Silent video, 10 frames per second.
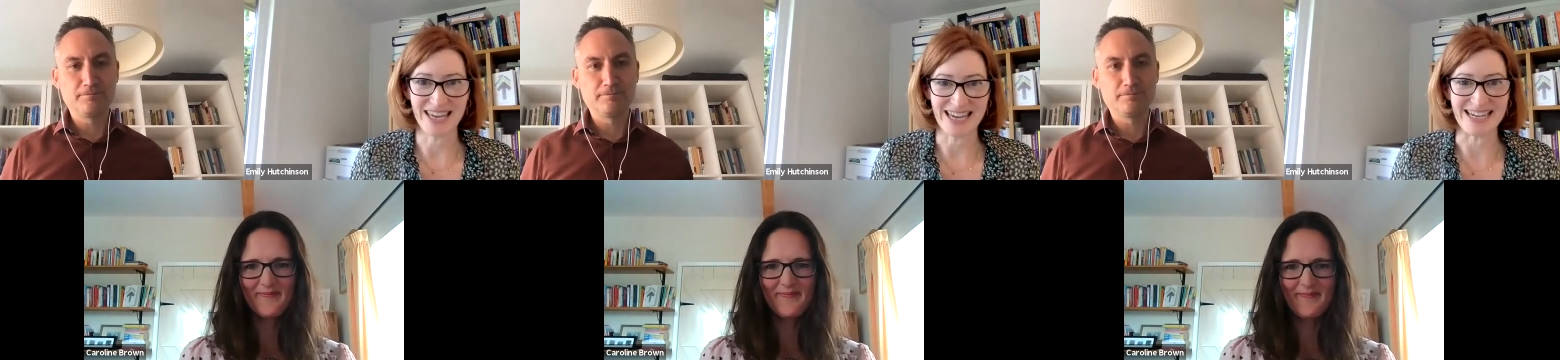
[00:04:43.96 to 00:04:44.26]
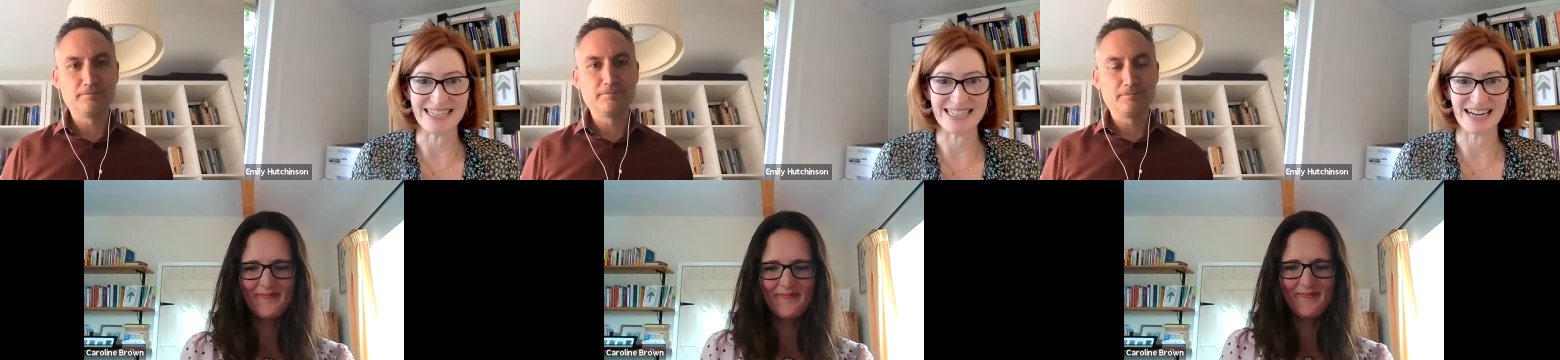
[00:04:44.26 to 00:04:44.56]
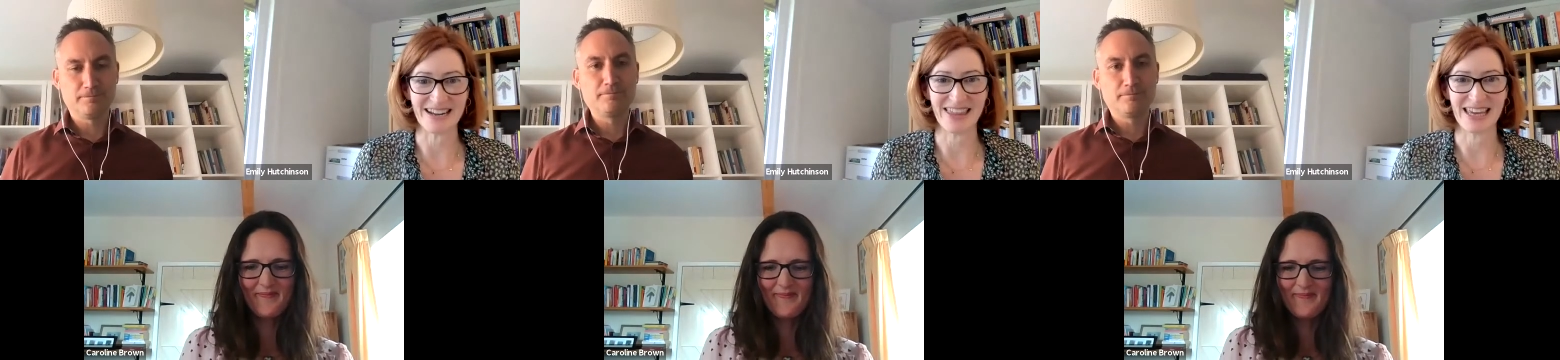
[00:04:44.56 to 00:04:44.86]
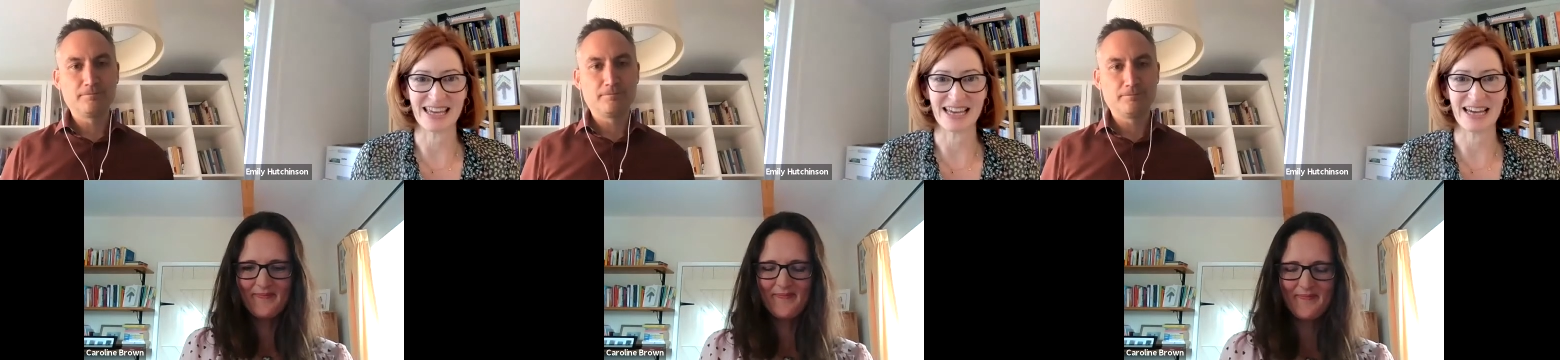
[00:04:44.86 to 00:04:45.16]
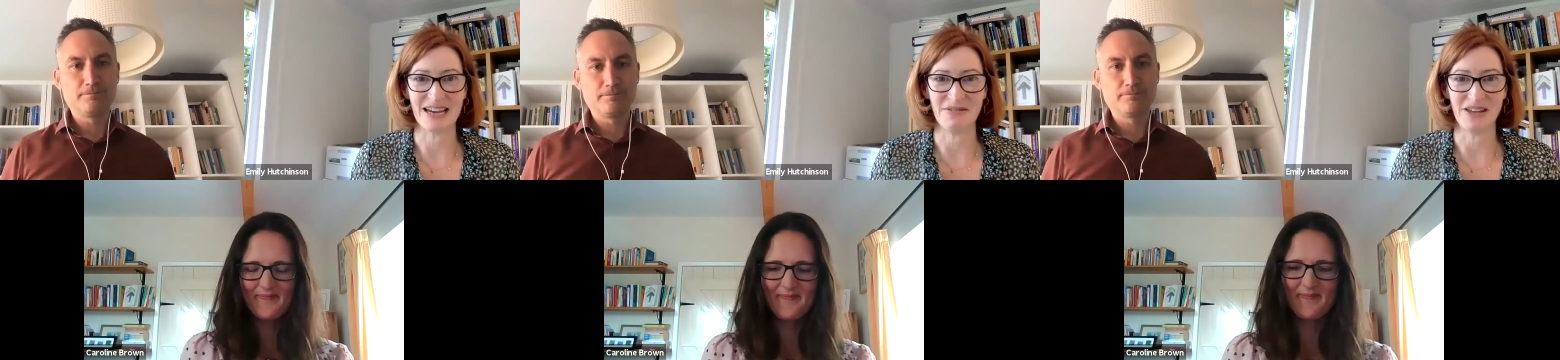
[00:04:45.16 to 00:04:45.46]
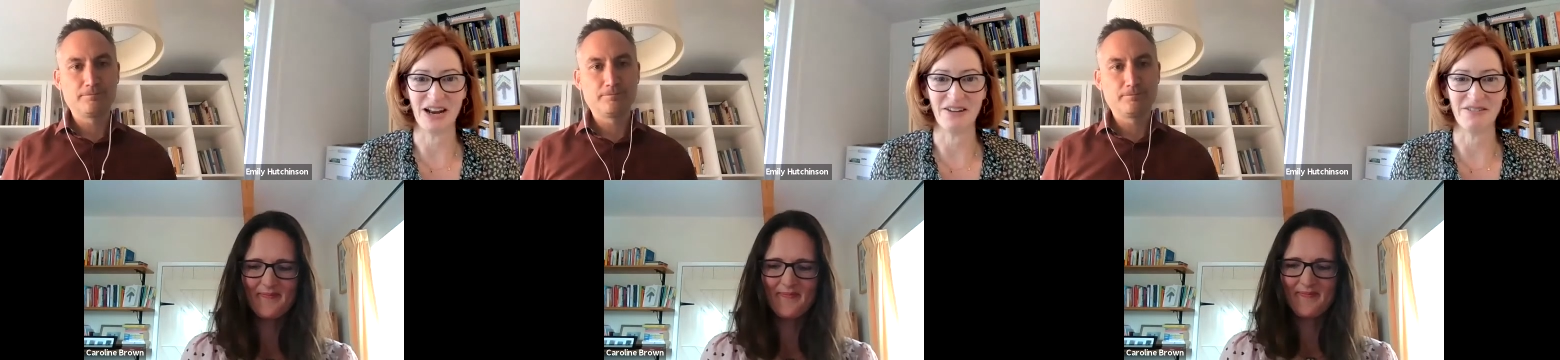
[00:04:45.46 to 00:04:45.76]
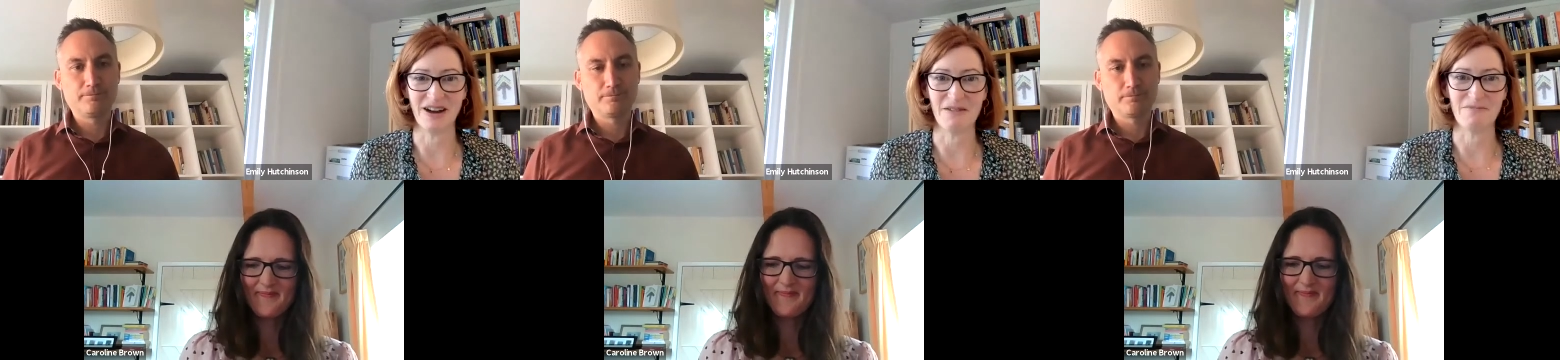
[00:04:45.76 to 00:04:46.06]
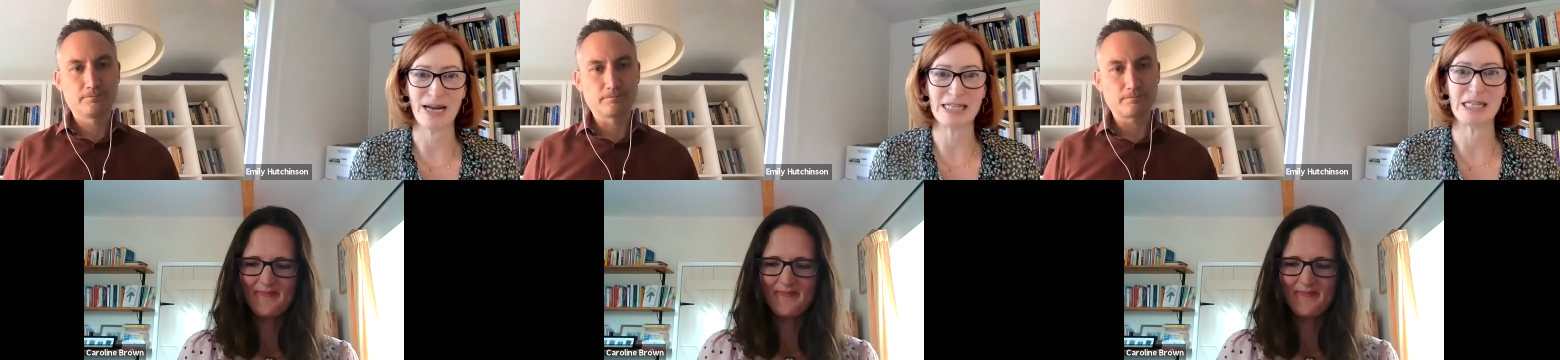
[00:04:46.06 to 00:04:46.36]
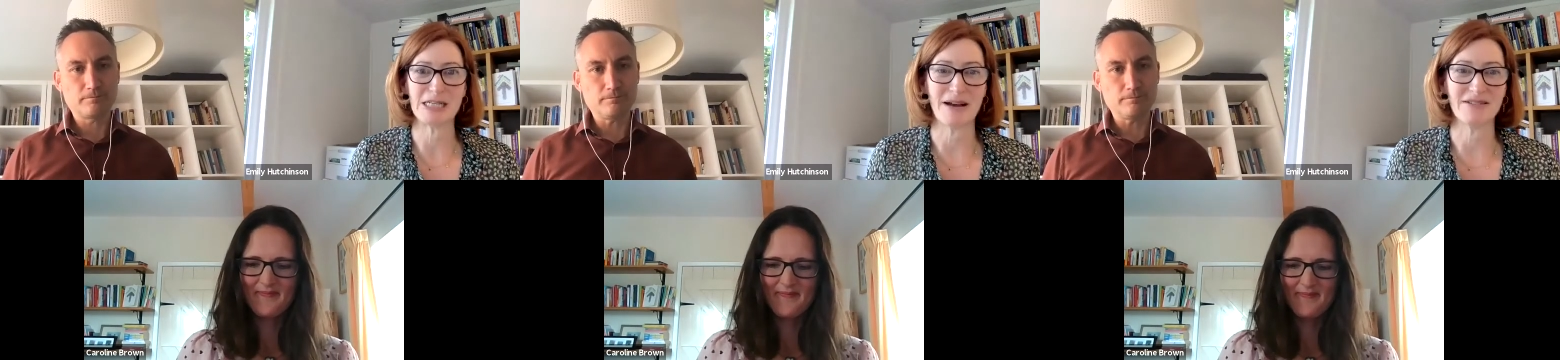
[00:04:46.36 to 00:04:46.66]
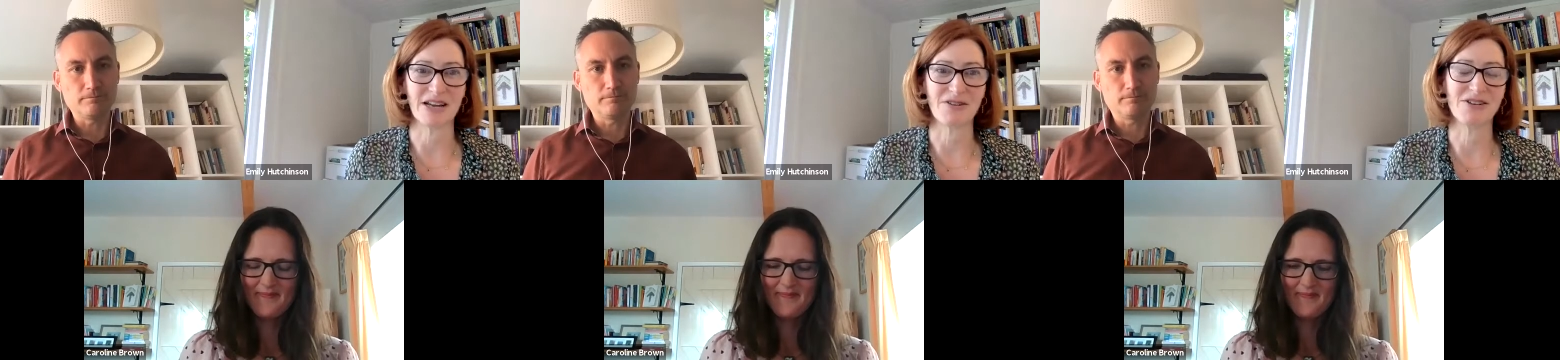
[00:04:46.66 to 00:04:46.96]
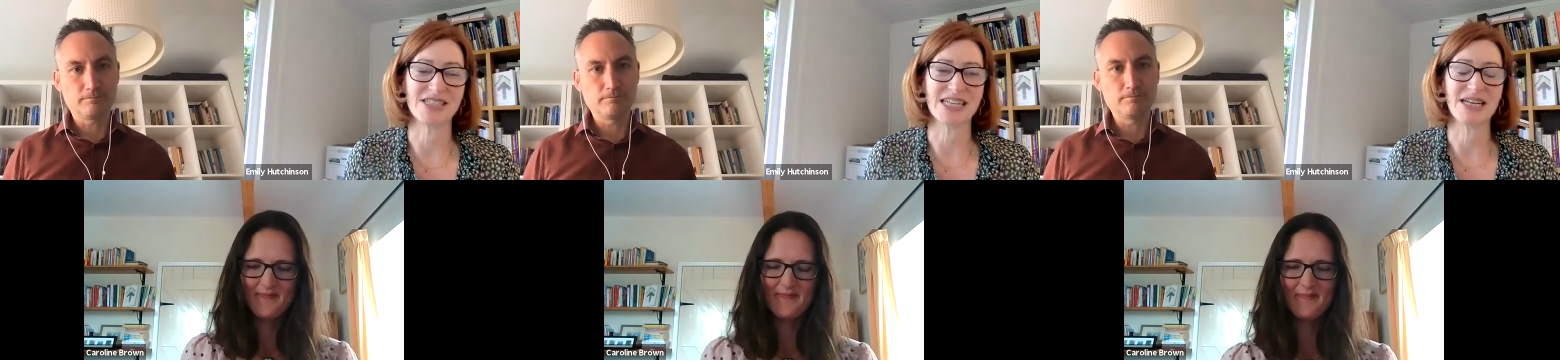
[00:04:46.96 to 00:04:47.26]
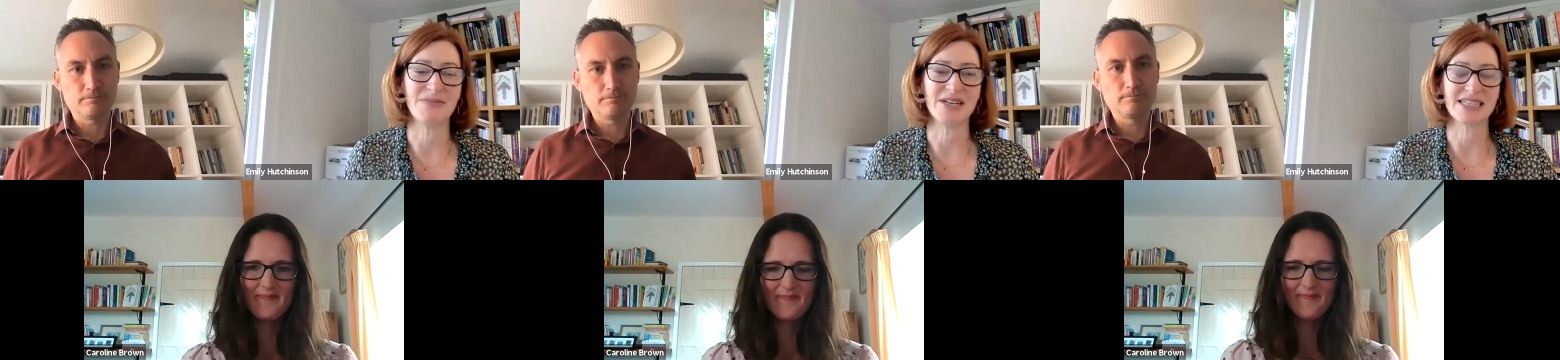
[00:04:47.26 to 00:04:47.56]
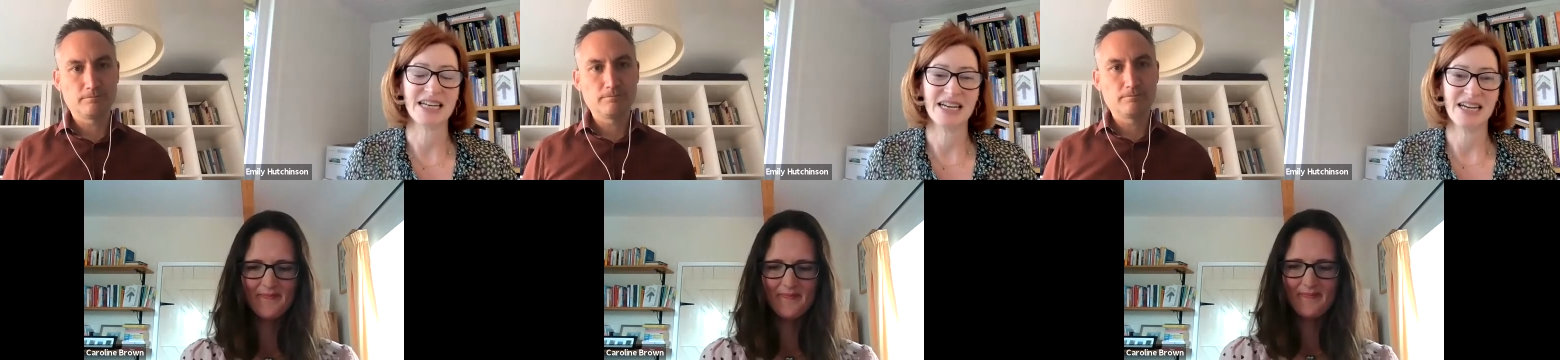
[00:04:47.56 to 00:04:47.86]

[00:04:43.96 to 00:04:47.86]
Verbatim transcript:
Speaker 1: years, and I think uh, you know I'm passionate about psychology, but